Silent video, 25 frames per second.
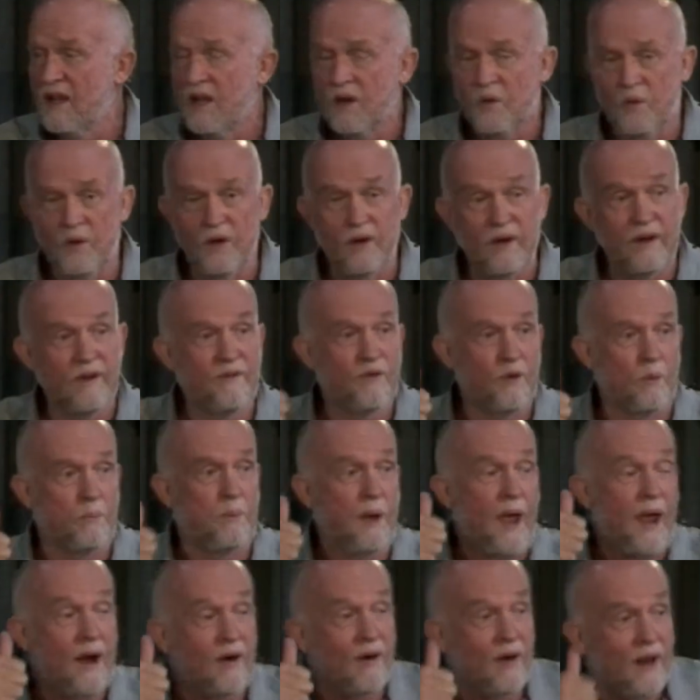We're looking for
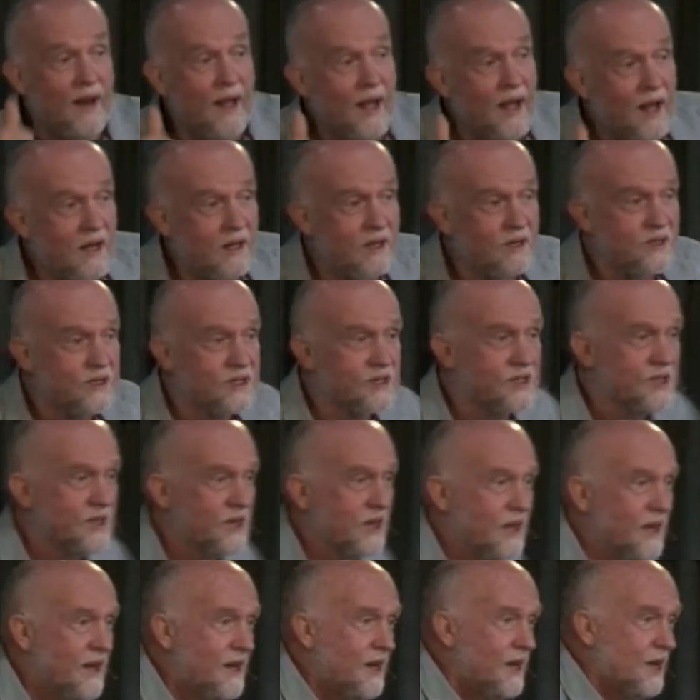parallels,
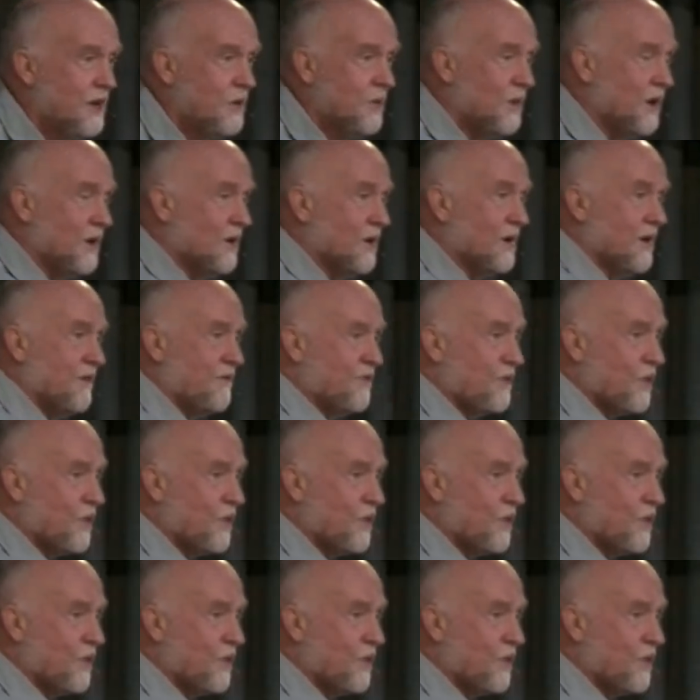we're looking for